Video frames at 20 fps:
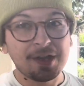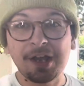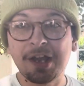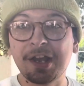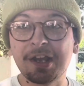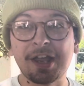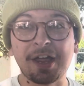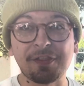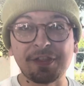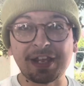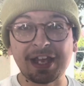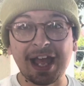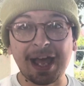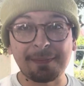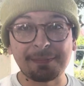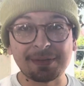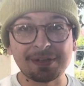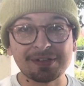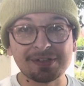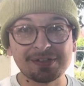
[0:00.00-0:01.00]
Nothing
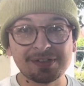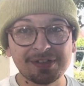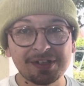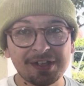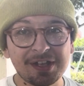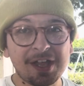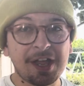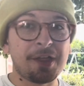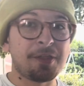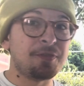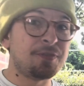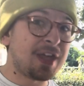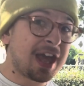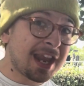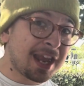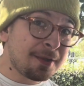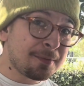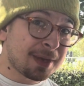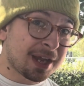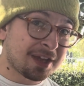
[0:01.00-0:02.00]
happened.
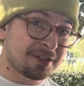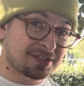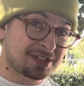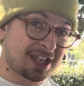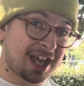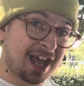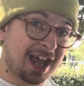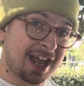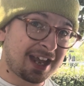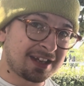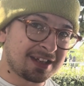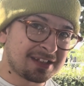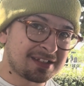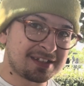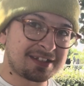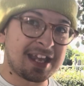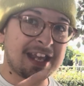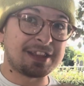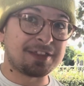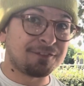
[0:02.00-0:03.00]
Then I went outside to
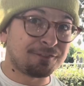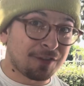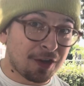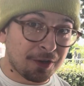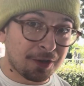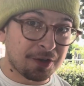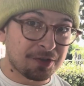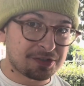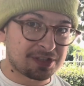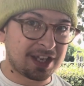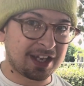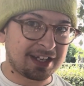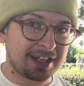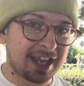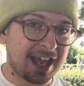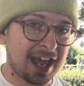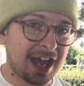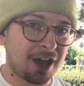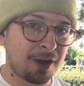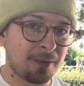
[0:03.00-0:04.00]
take the photos like
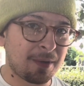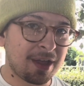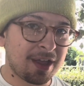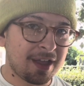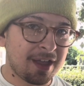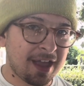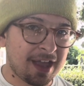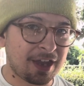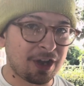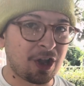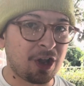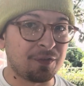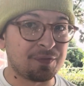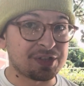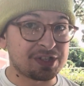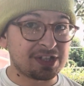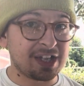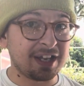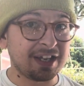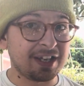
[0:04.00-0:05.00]
now, and all of a
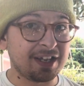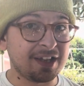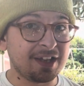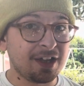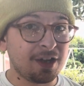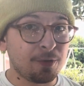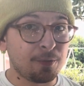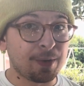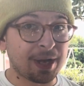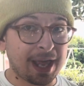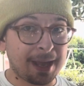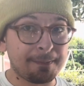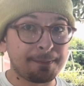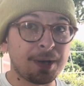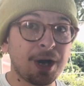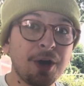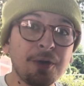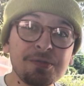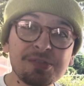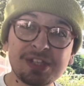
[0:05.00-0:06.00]
sudden, when I'm
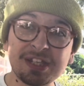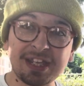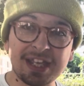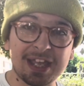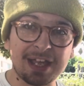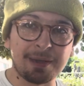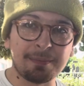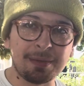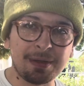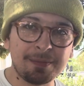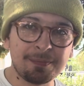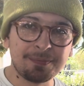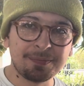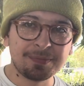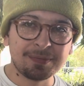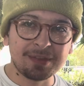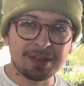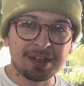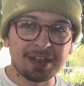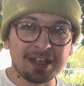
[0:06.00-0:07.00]
posing him,
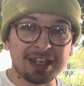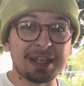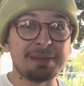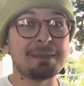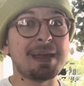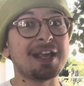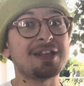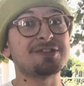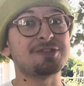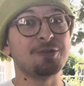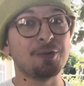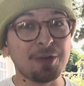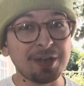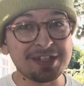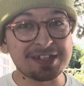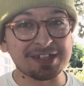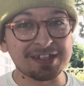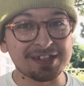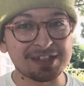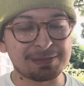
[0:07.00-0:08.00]
he makes
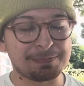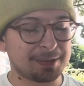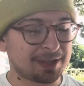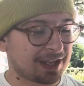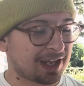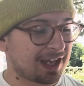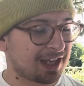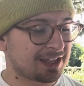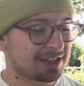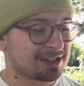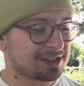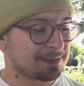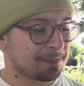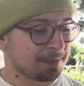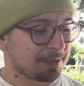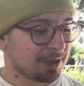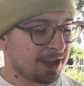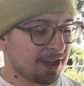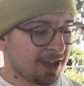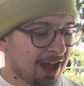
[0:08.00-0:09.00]
noises because
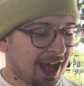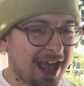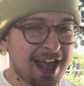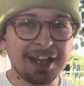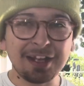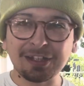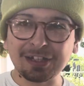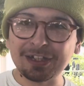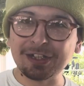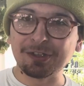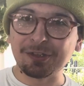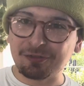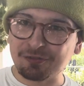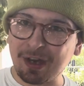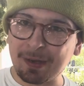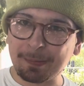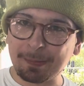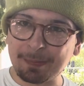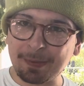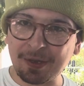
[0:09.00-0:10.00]
I had a little
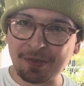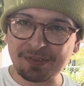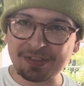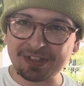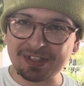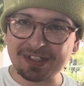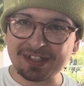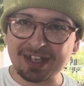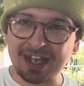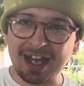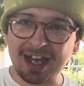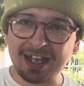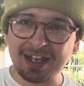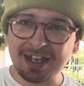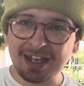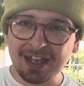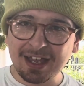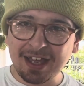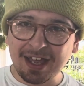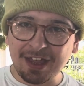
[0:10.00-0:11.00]
trouble posing this guy.
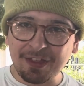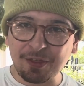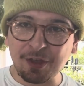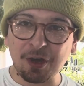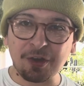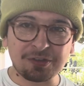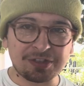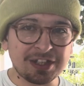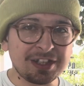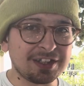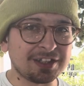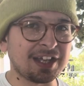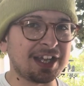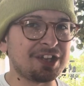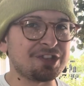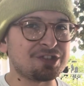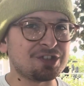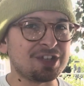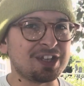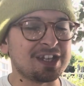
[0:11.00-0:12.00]
The
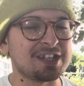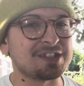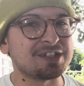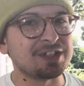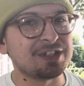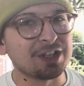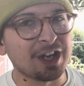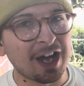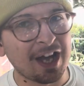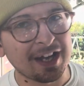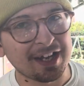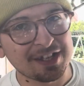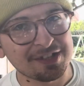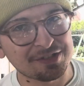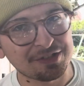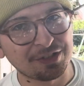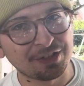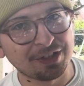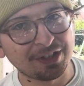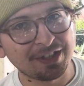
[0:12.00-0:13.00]
articulation is not as
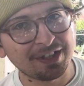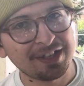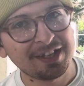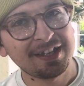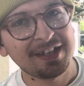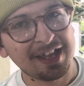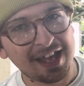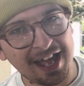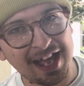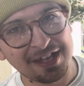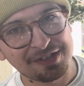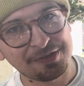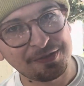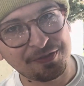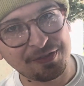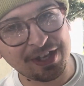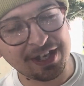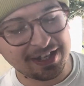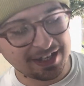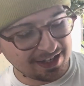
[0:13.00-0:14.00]
good as you
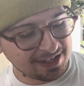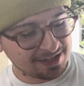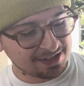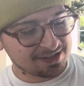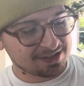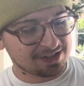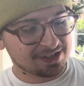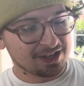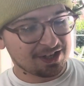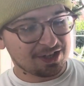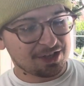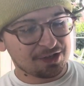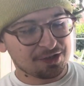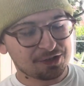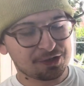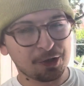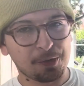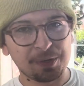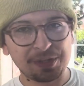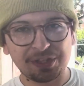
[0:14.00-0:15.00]
think it is.
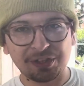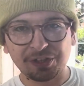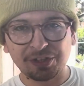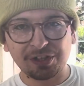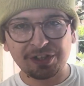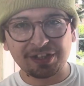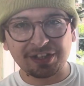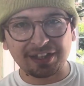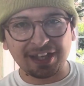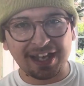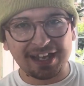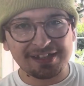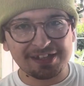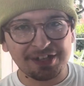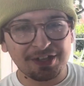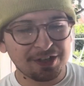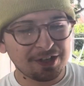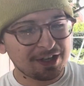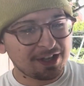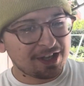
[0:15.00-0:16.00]
So if you look at the legs
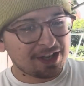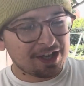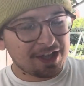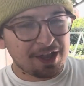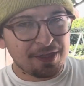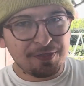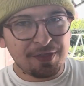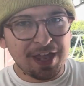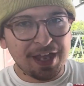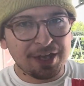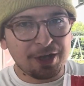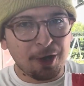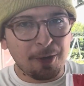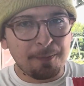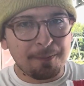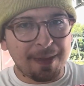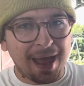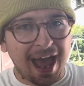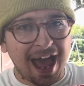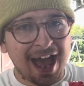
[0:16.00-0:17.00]
here, they go
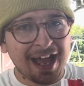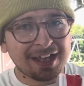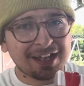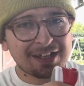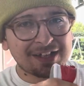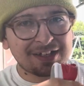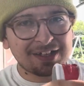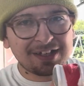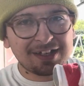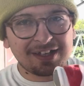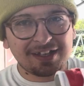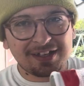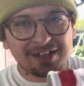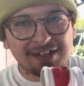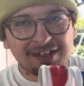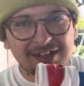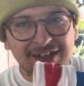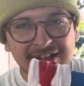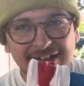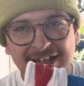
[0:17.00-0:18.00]
back,
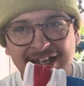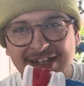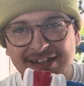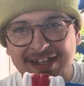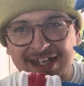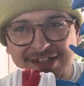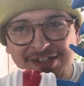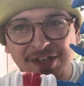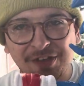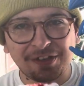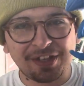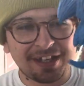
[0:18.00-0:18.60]
and that's all you